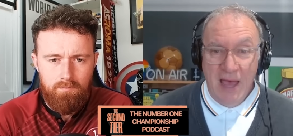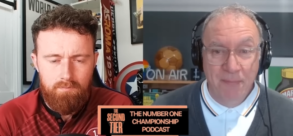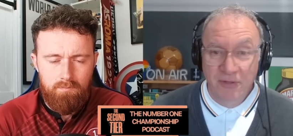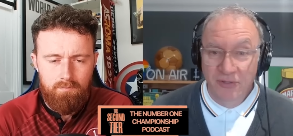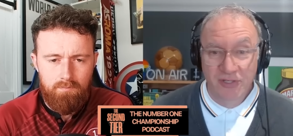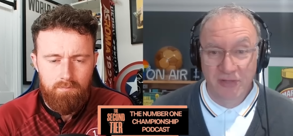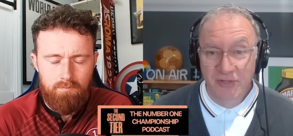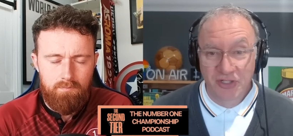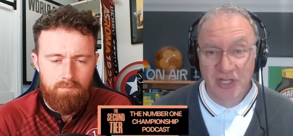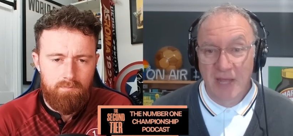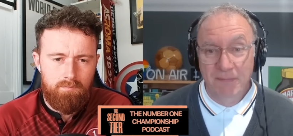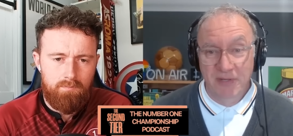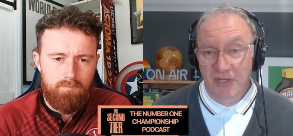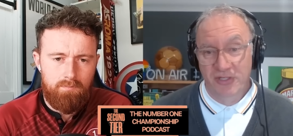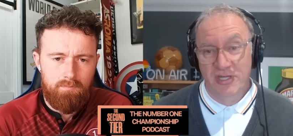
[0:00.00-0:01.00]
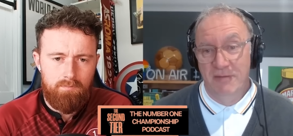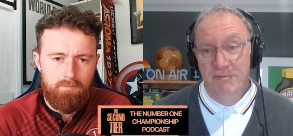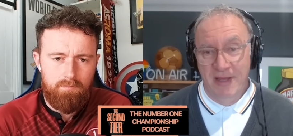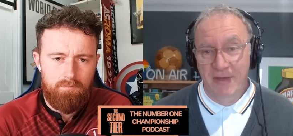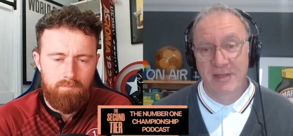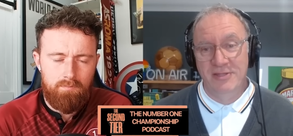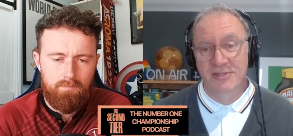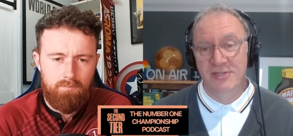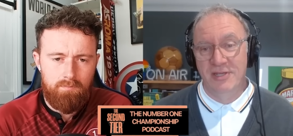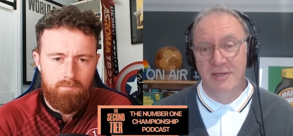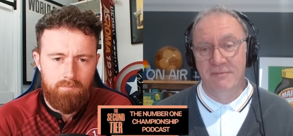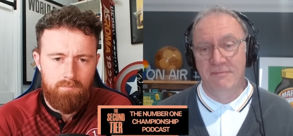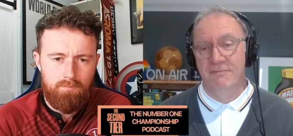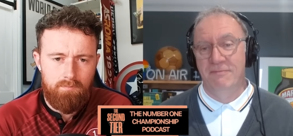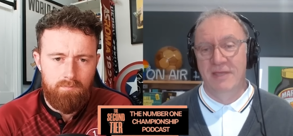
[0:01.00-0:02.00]
Speaker 1: happens in the championship. You know, it's, uh,
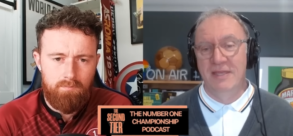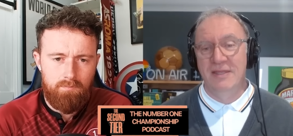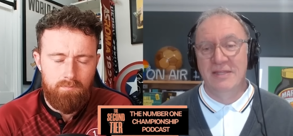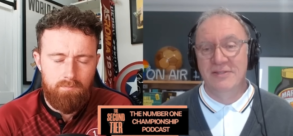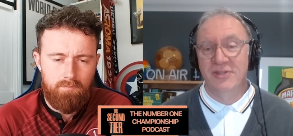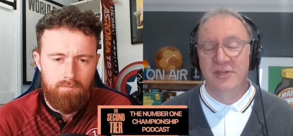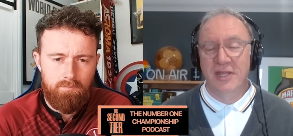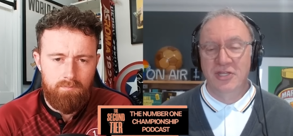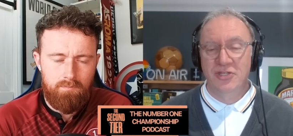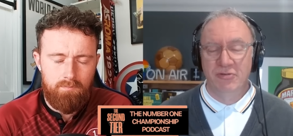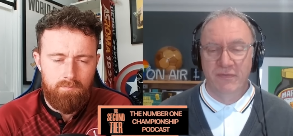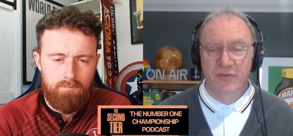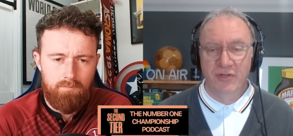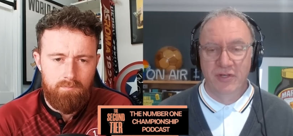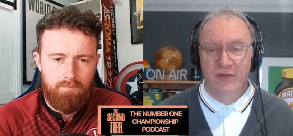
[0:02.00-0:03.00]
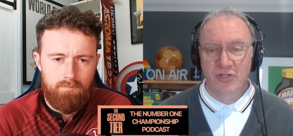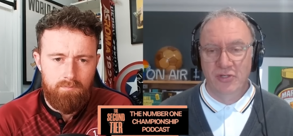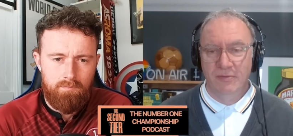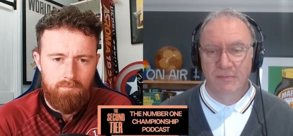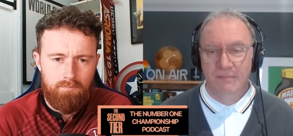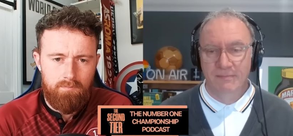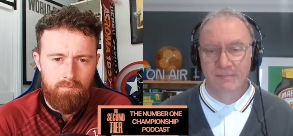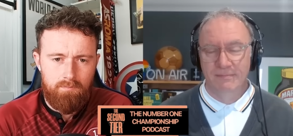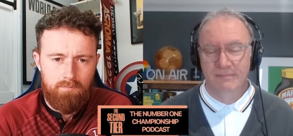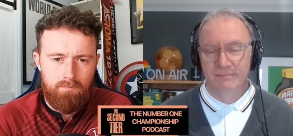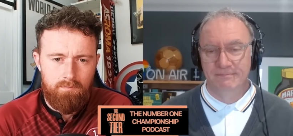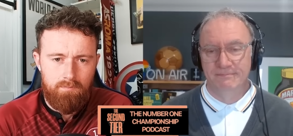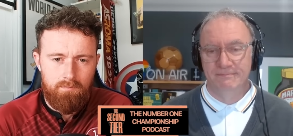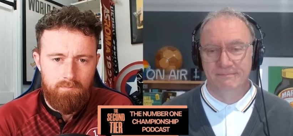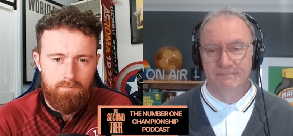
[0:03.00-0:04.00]
it, it's the nature of the division.
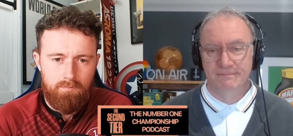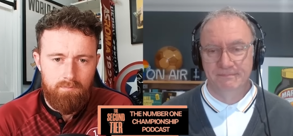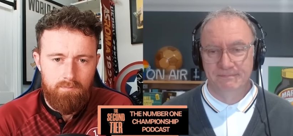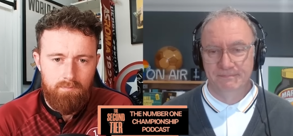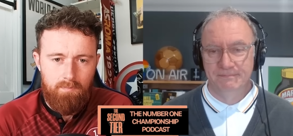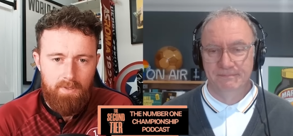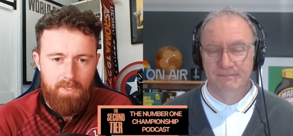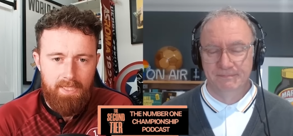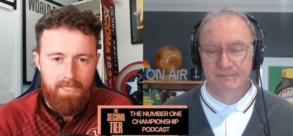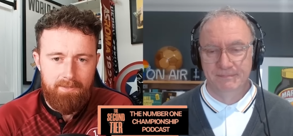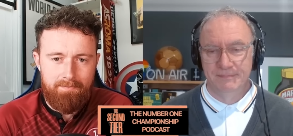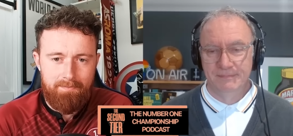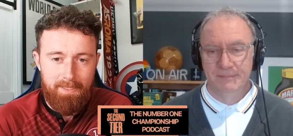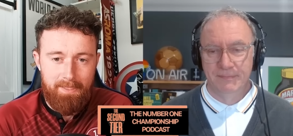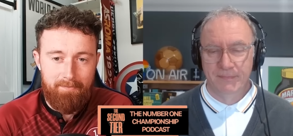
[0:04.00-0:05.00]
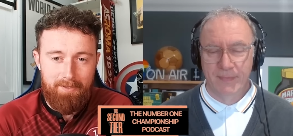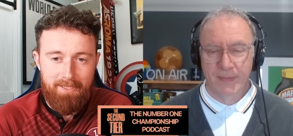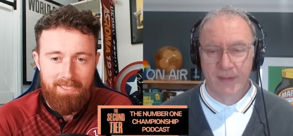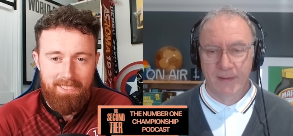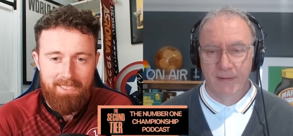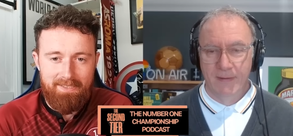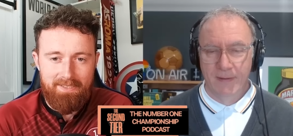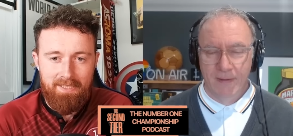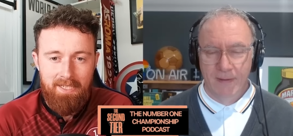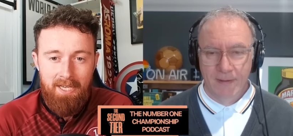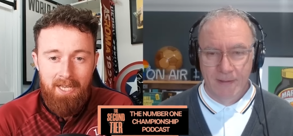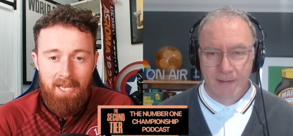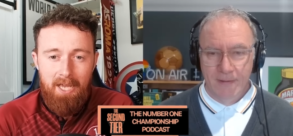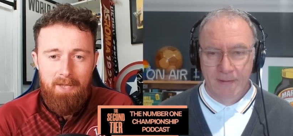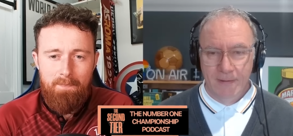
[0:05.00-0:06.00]
Yeah, it really is.
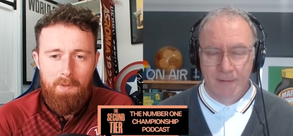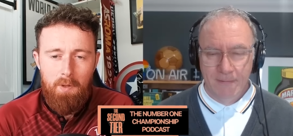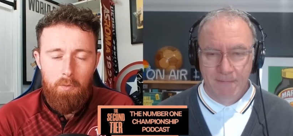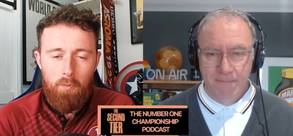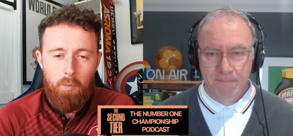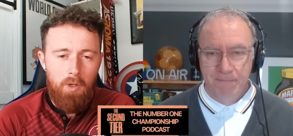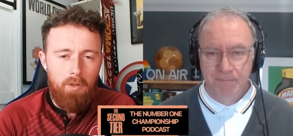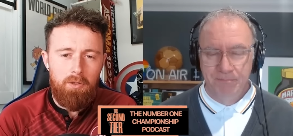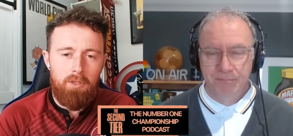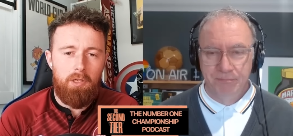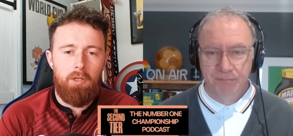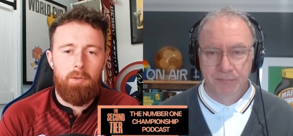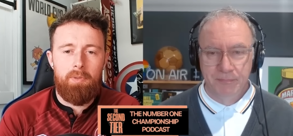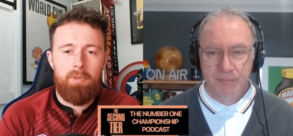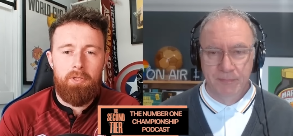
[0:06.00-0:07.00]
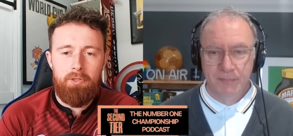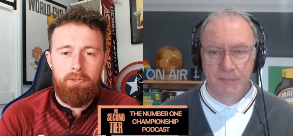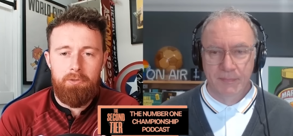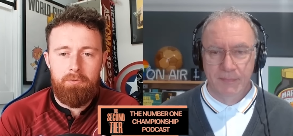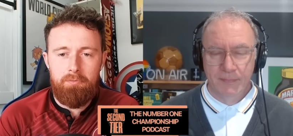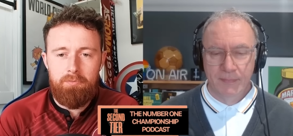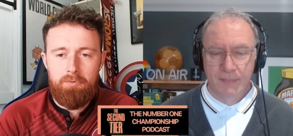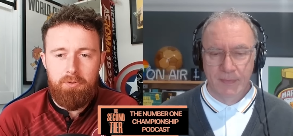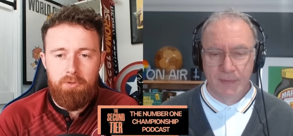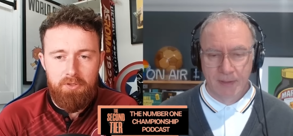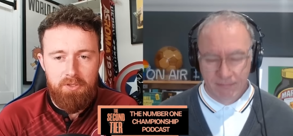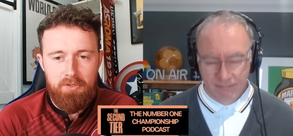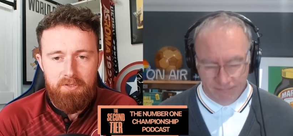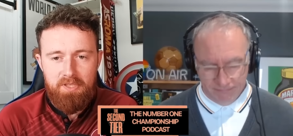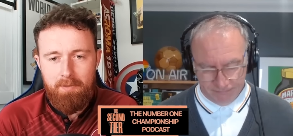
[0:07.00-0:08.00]
Speaker 2: Um, one club who
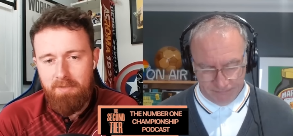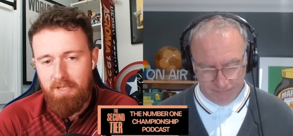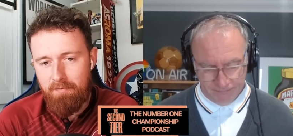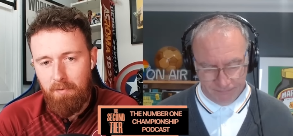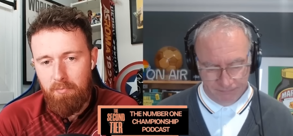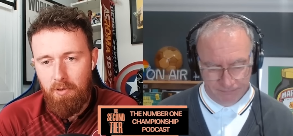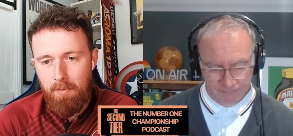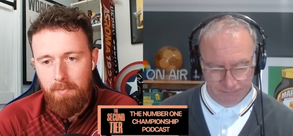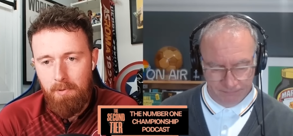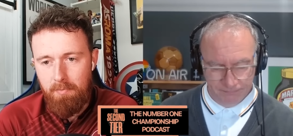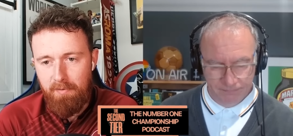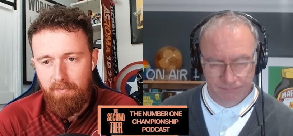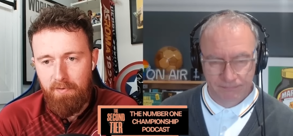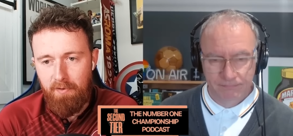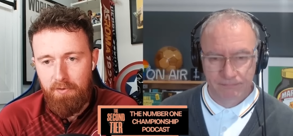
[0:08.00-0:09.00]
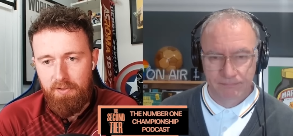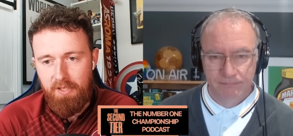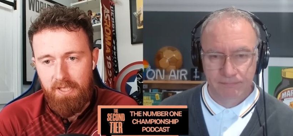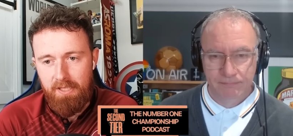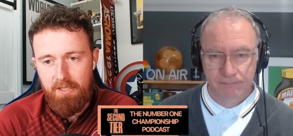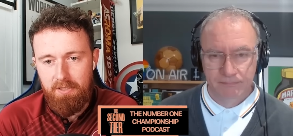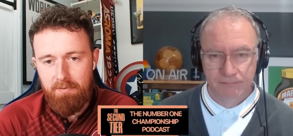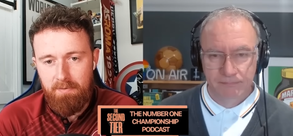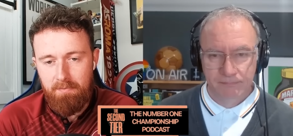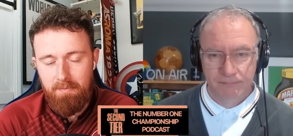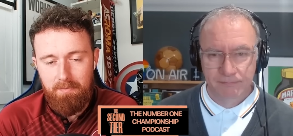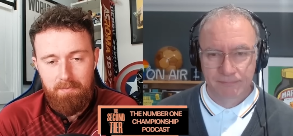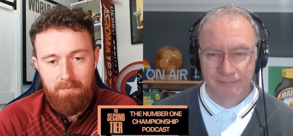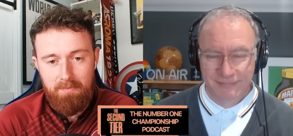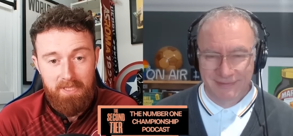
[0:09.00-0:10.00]
doesn't seem to have a problem with funding
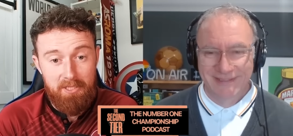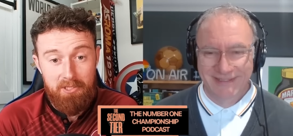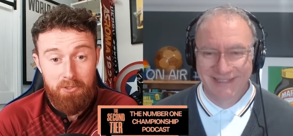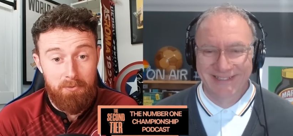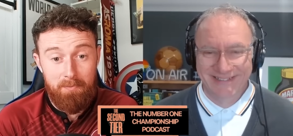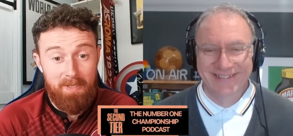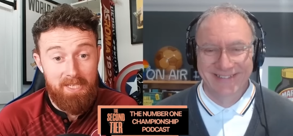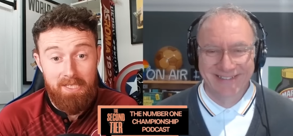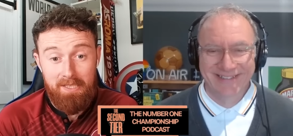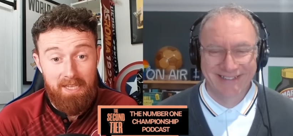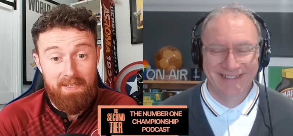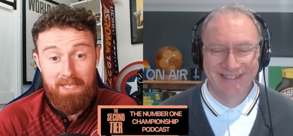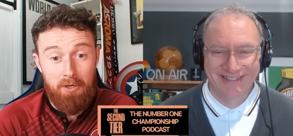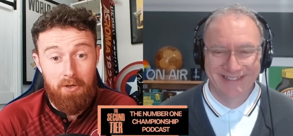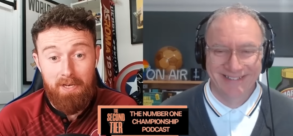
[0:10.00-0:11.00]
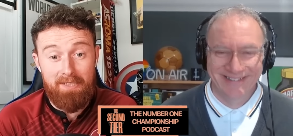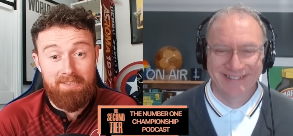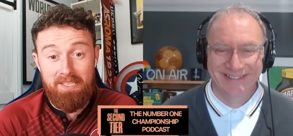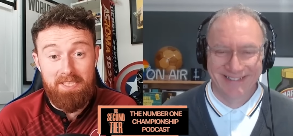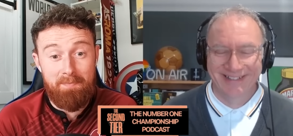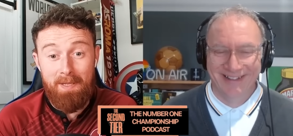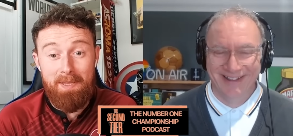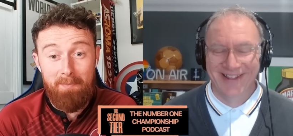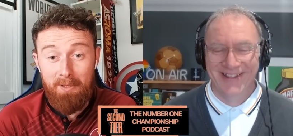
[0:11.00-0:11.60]
the issue being that they can't actually spend the